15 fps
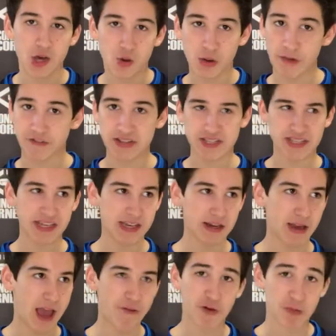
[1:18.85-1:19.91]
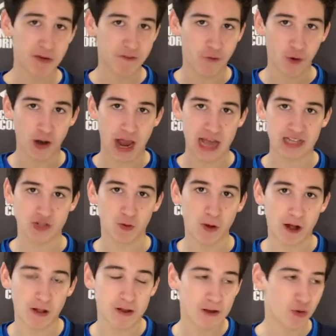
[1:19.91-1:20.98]
we haven't seen ever before as
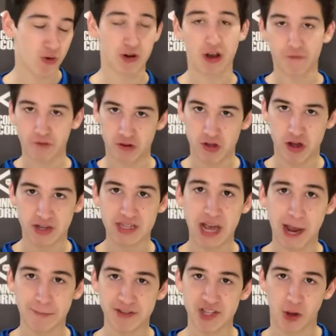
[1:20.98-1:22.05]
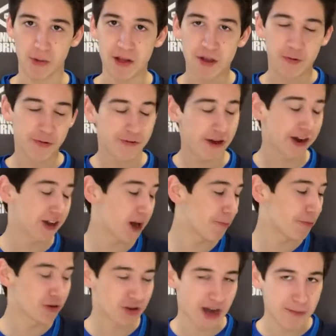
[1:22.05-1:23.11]
well, or not for a long time. So we've got a
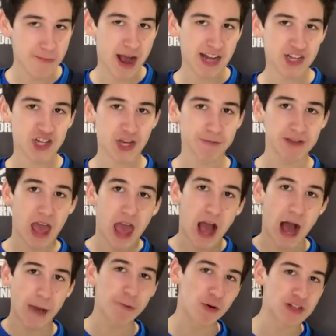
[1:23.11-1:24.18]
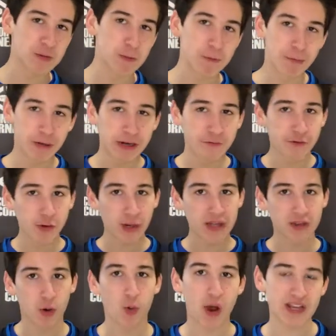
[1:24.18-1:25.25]
couple great matchups. I'm going to be
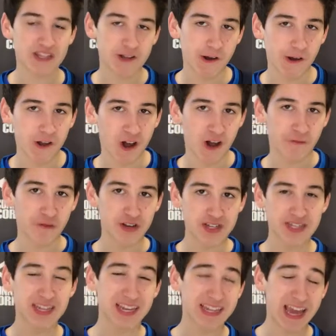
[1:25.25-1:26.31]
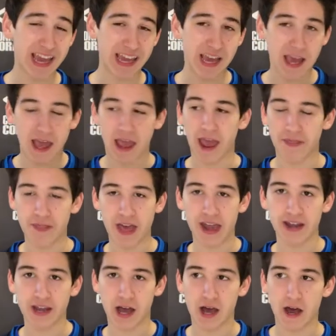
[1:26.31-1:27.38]
previewing the Western Conference today, and
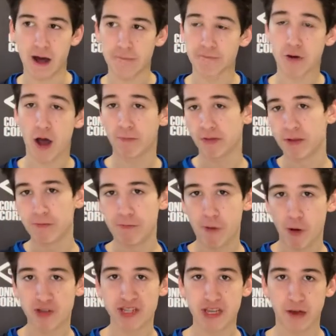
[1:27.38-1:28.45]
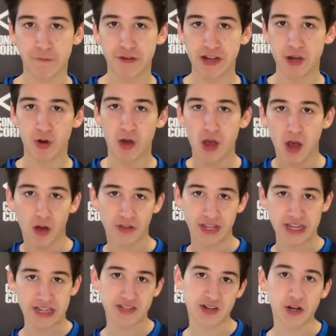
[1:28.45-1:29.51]
then I'll probably be posting a video on
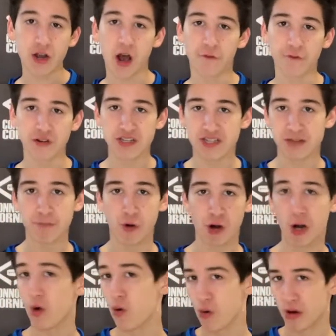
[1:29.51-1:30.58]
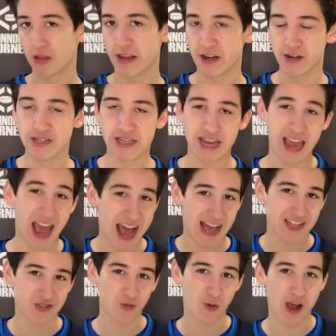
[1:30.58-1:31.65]
the Eastern Conference tomorrow or later today
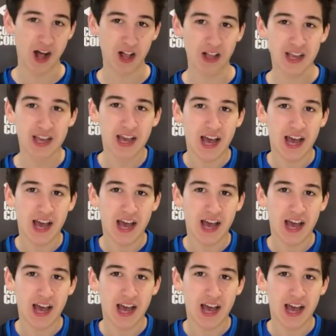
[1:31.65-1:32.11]
as well.